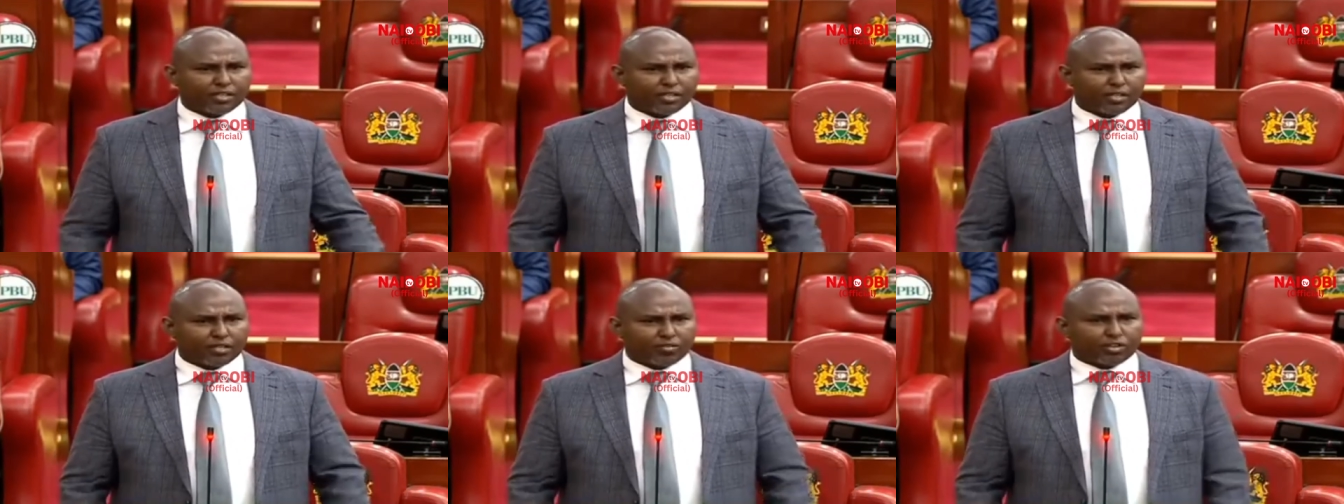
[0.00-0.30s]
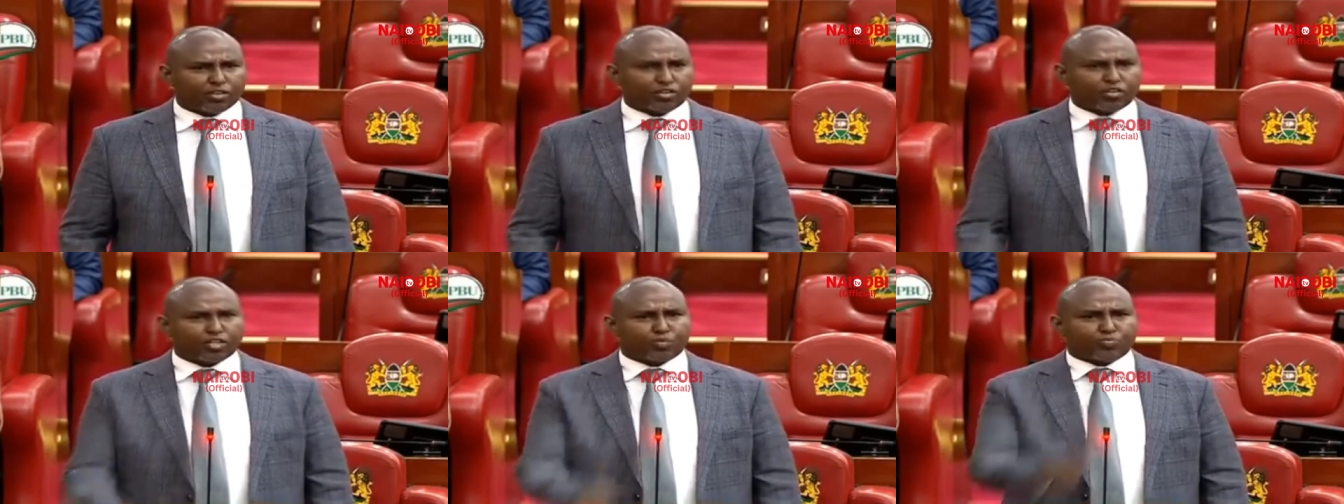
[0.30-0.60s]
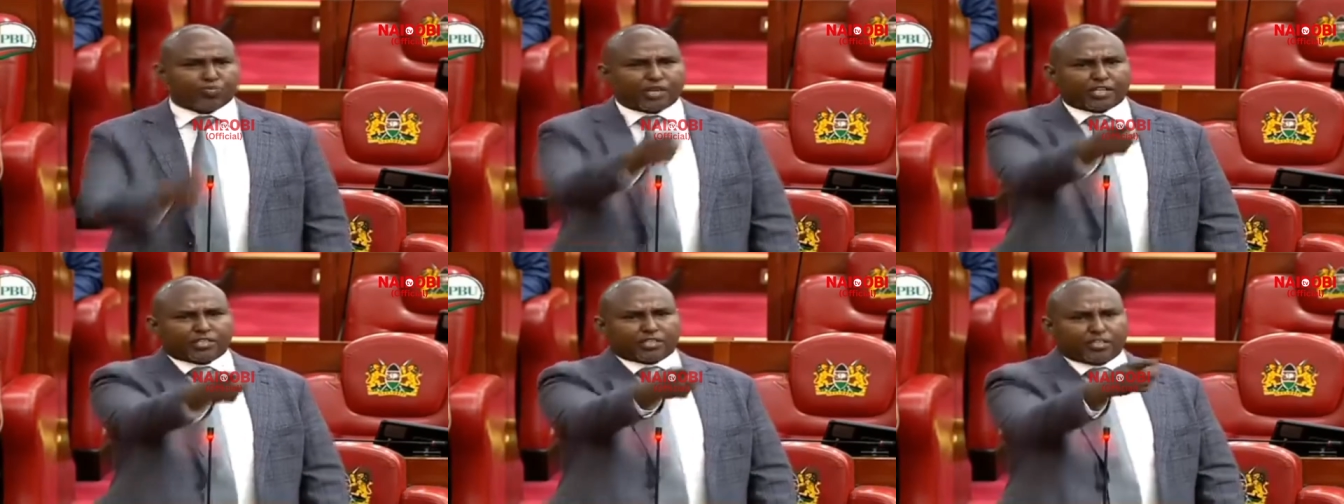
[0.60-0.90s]
If you're not
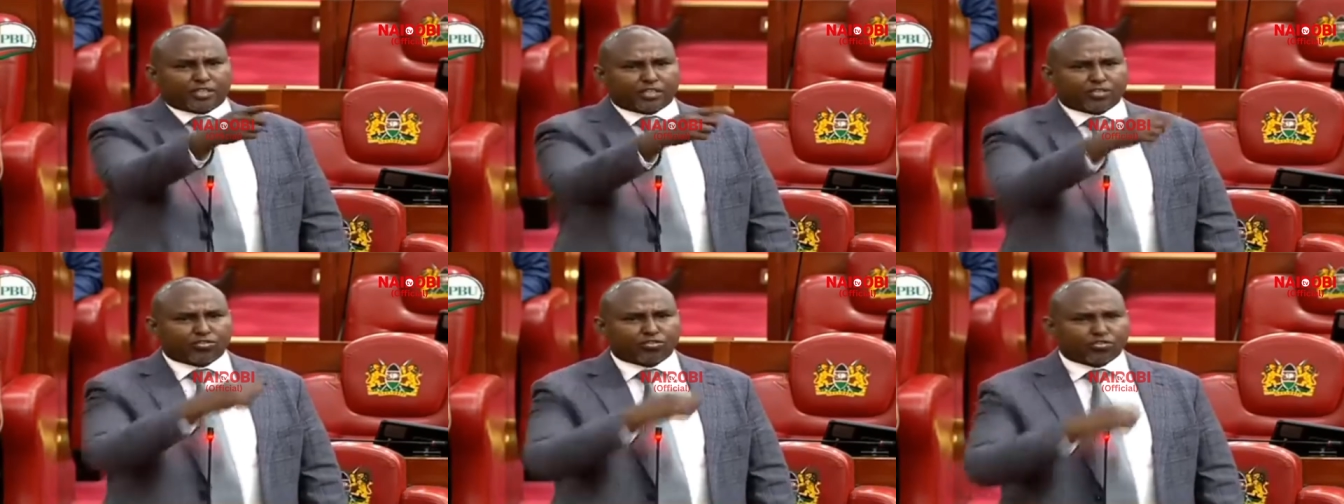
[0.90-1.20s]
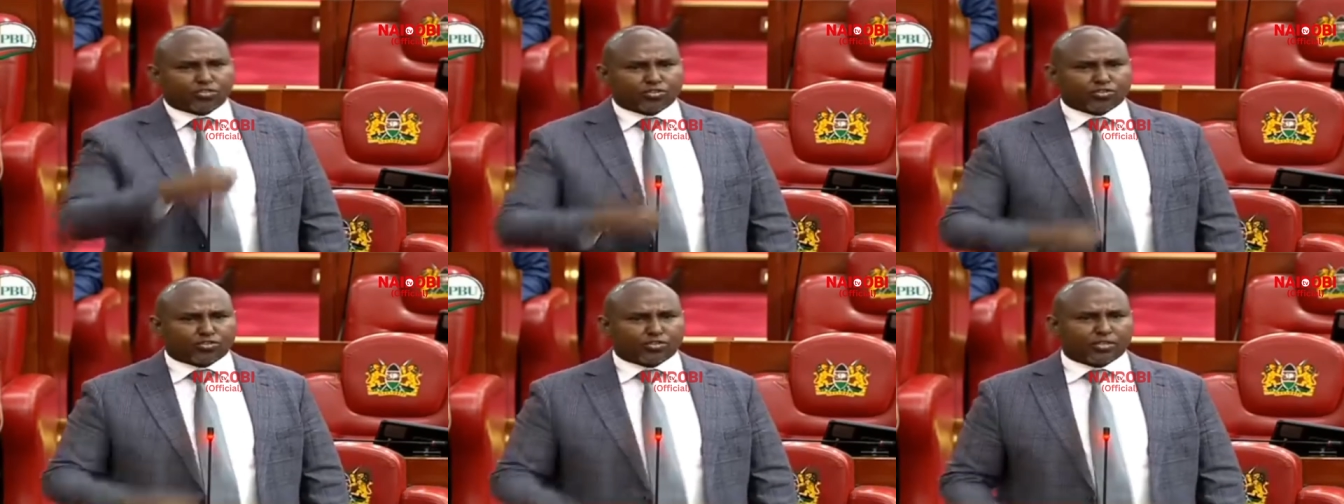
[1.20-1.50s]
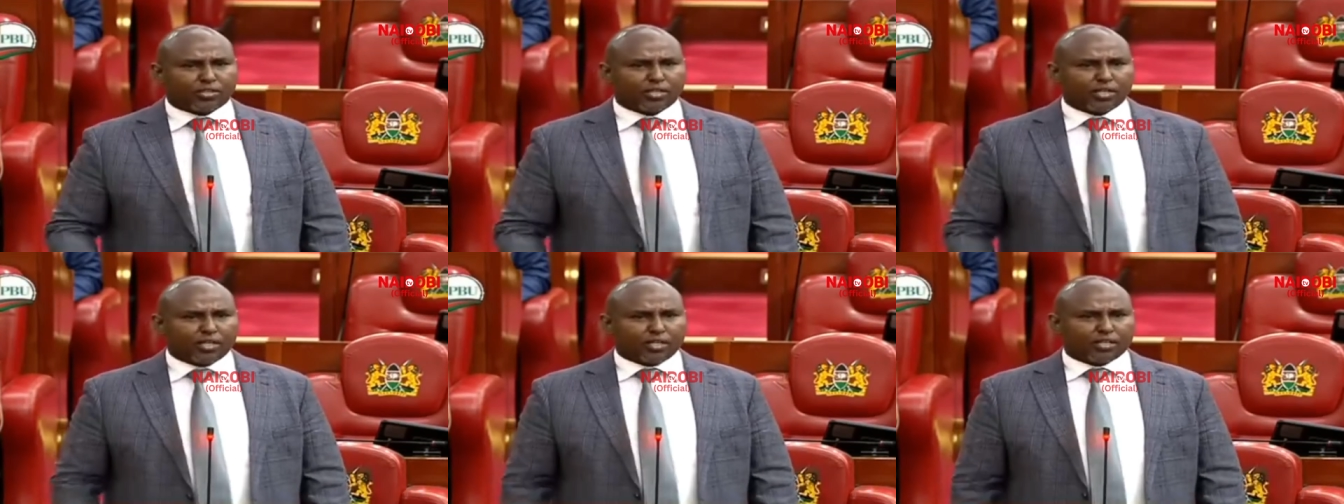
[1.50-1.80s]
respecting the
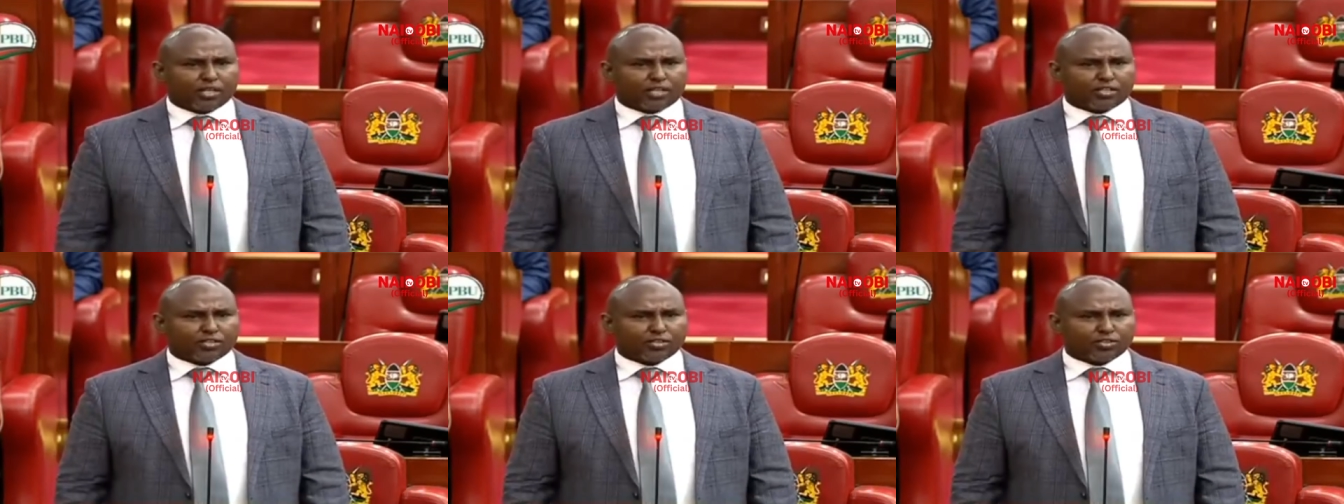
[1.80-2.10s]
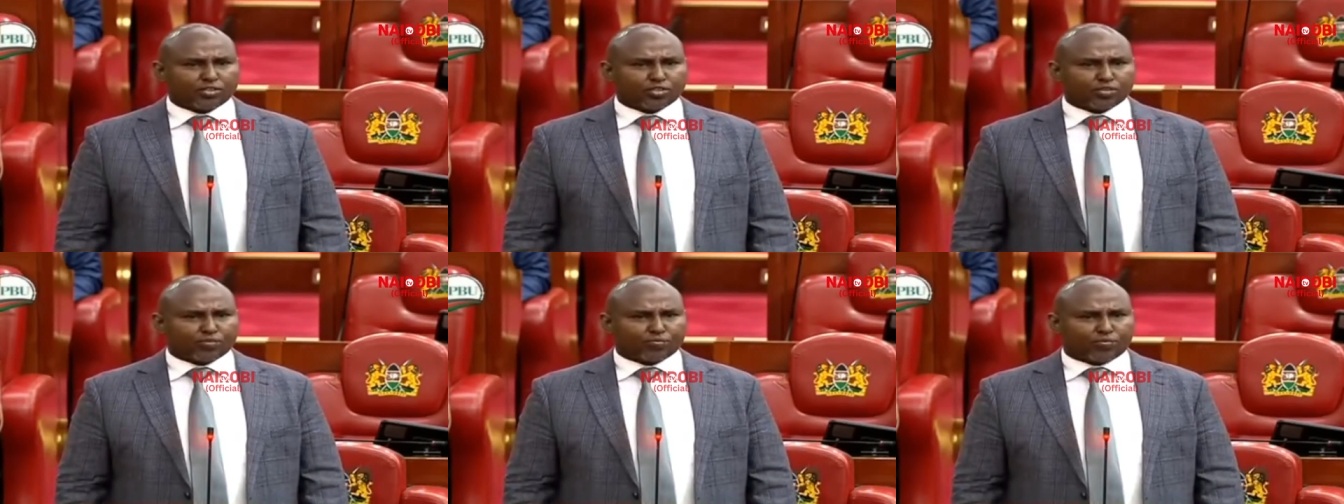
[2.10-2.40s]
institution that is used